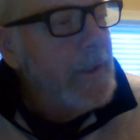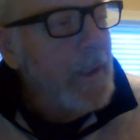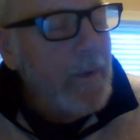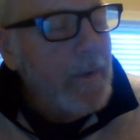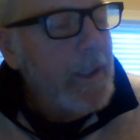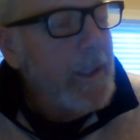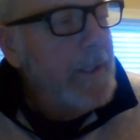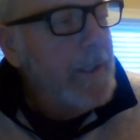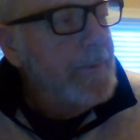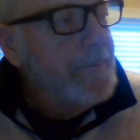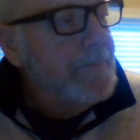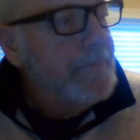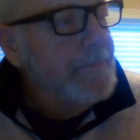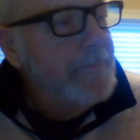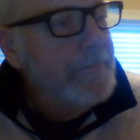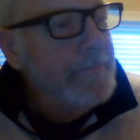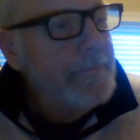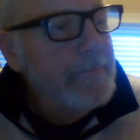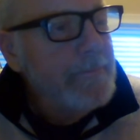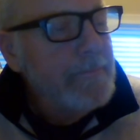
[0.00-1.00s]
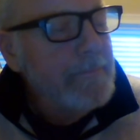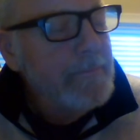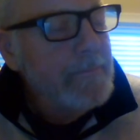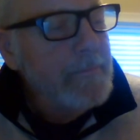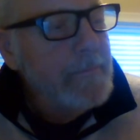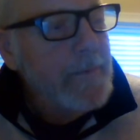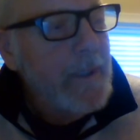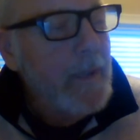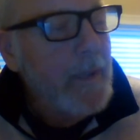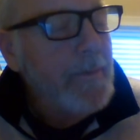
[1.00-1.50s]
"Okay.
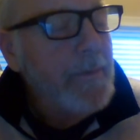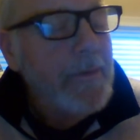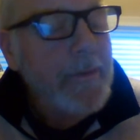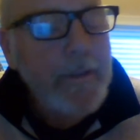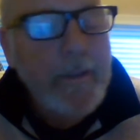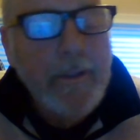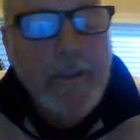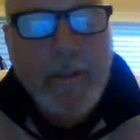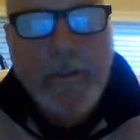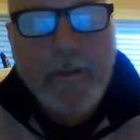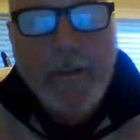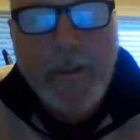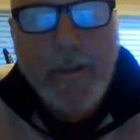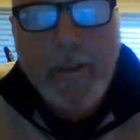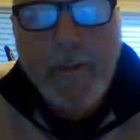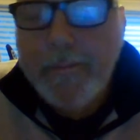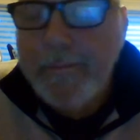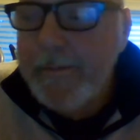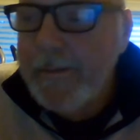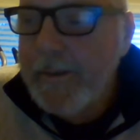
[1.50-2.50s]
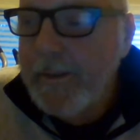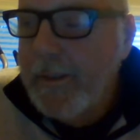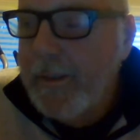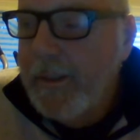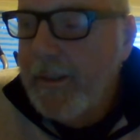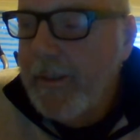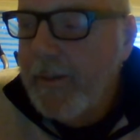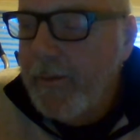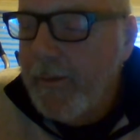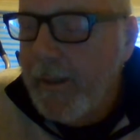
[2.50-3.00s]
I'm just going to, you know."
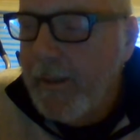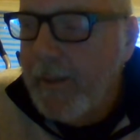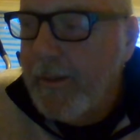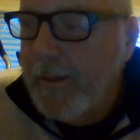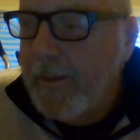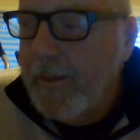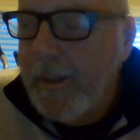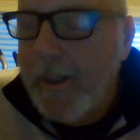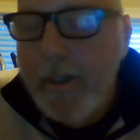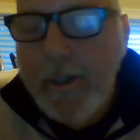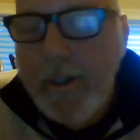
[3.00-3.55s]
So I look